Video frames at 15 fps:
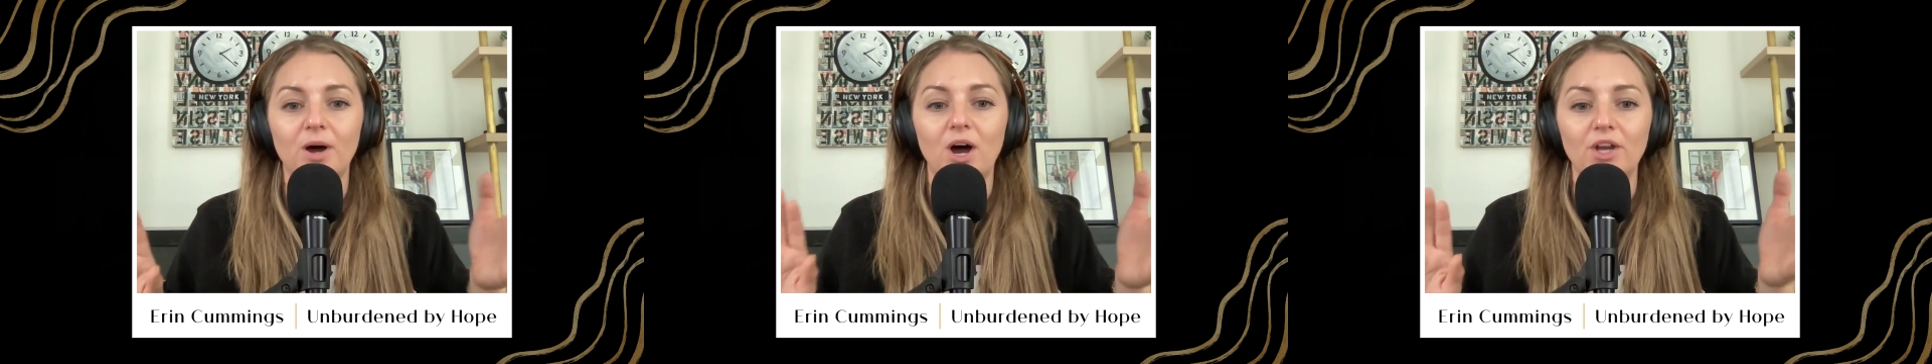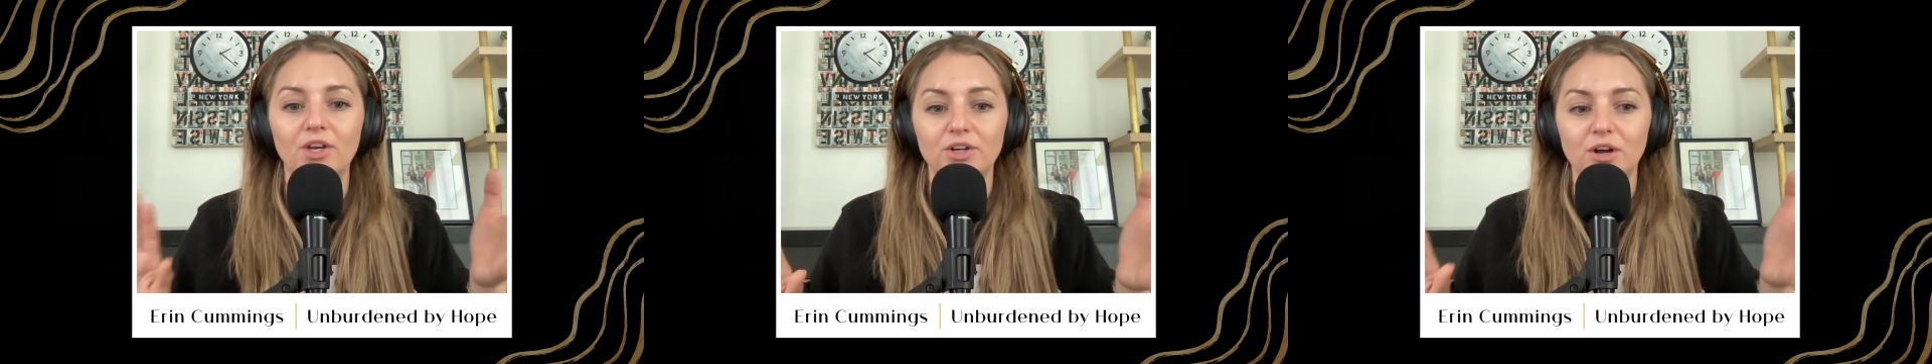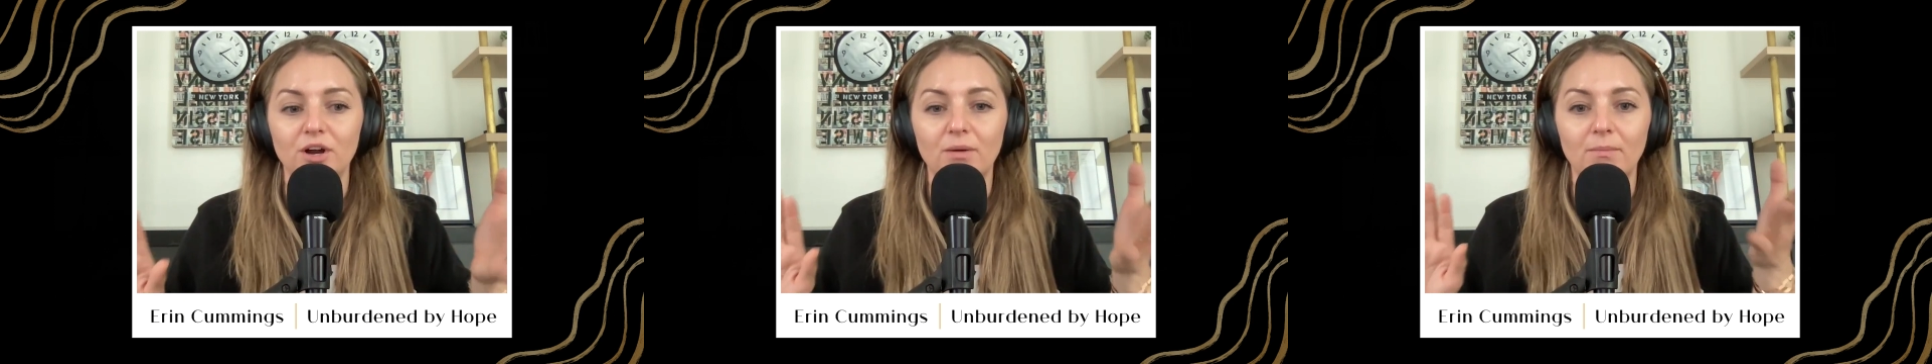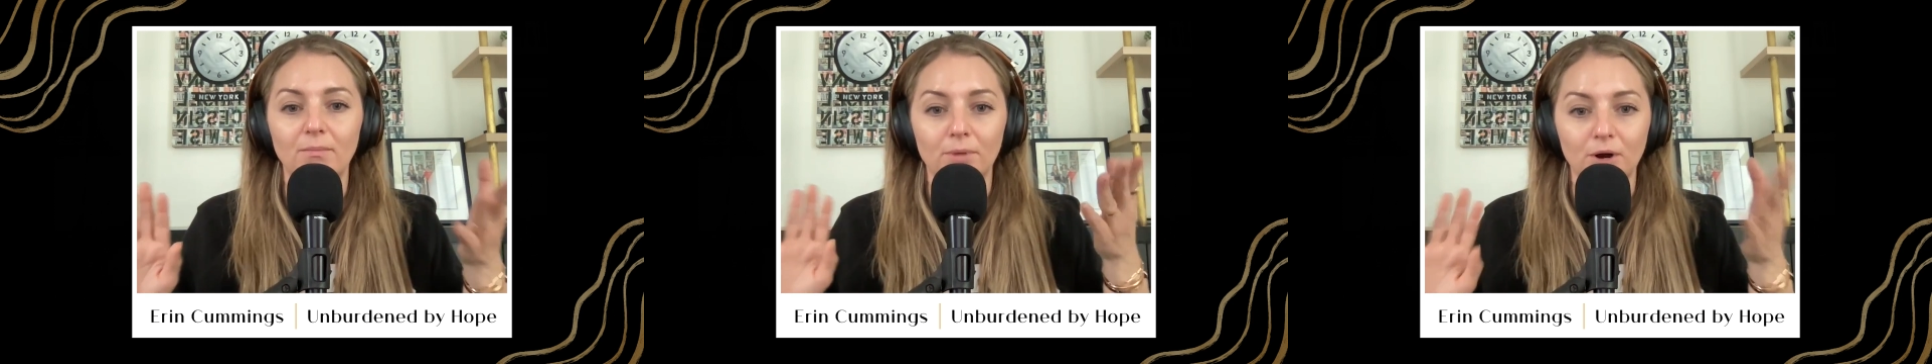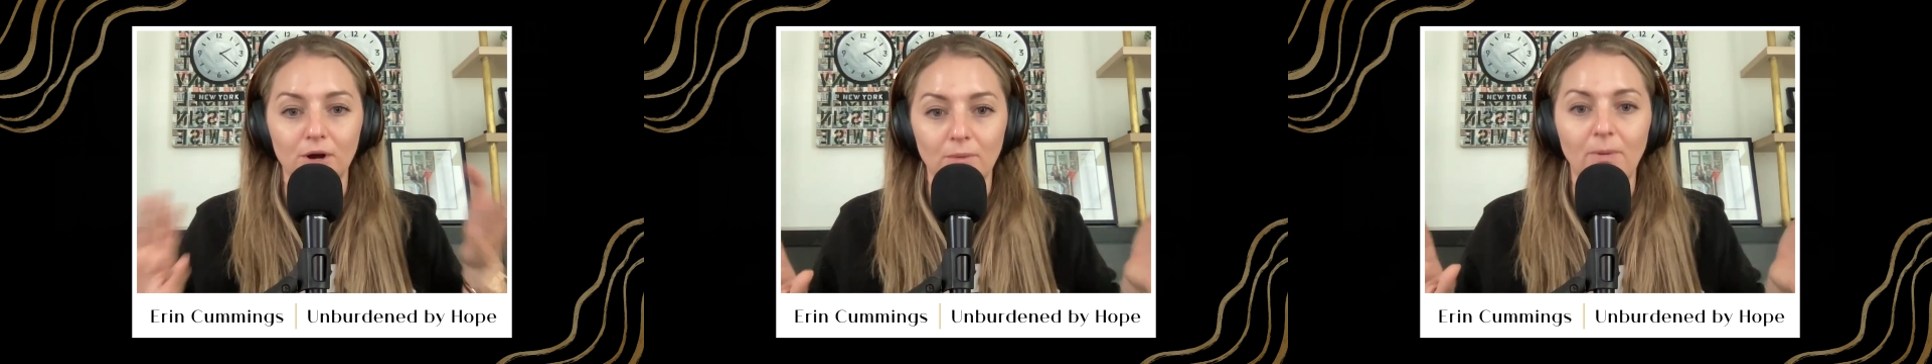on your
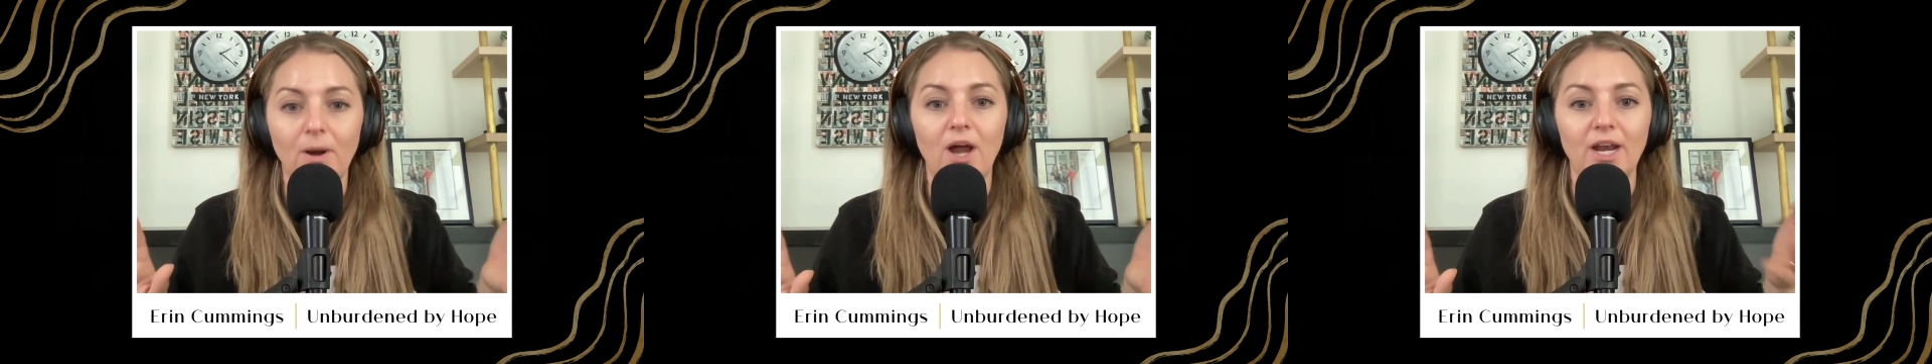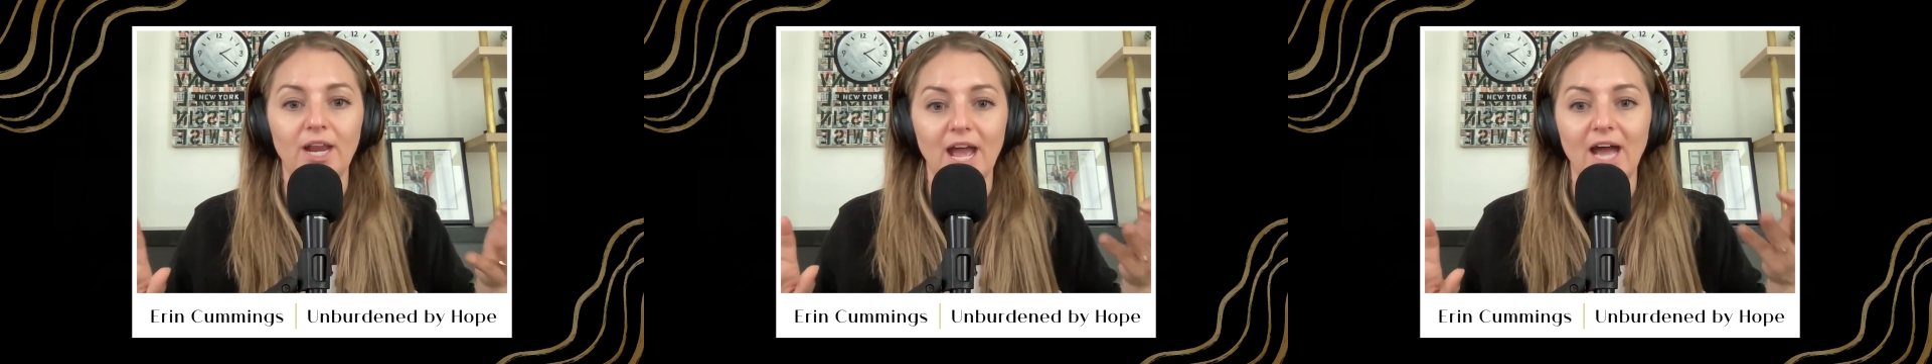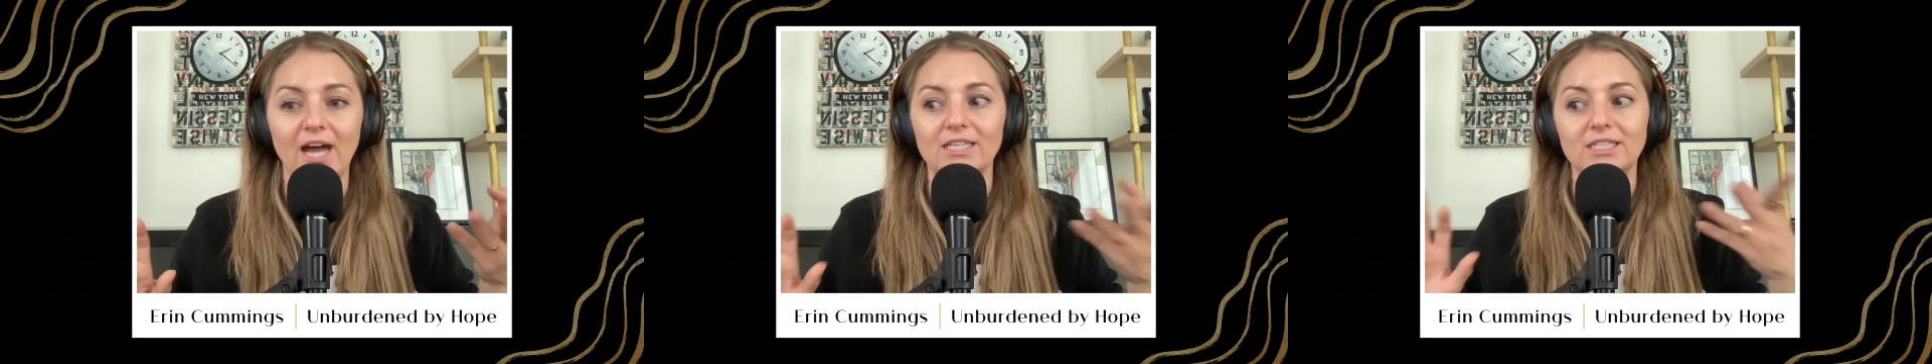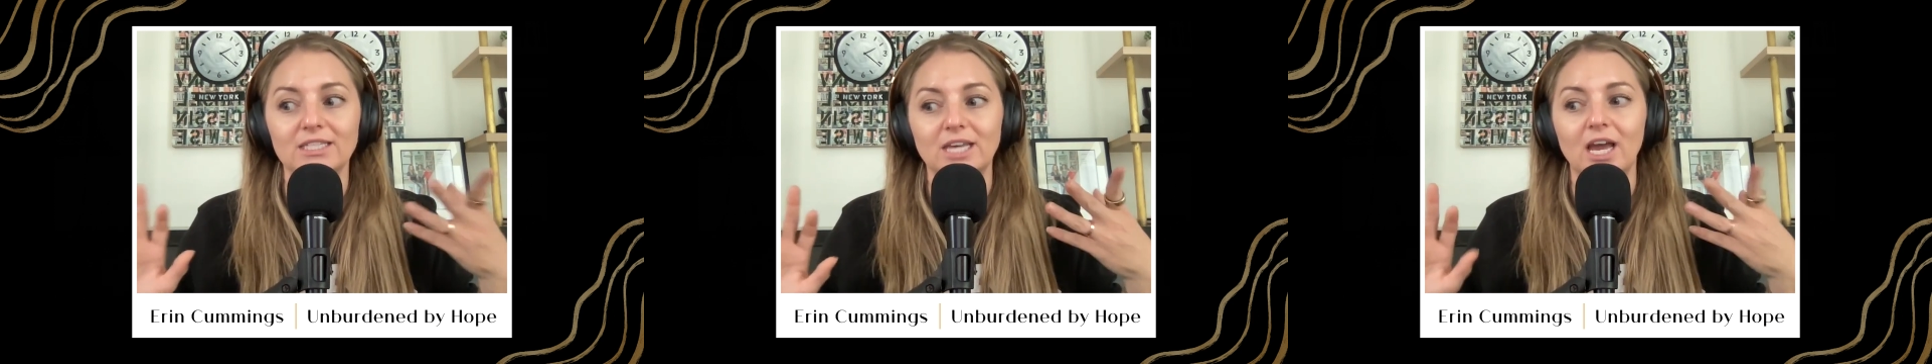murder podcasts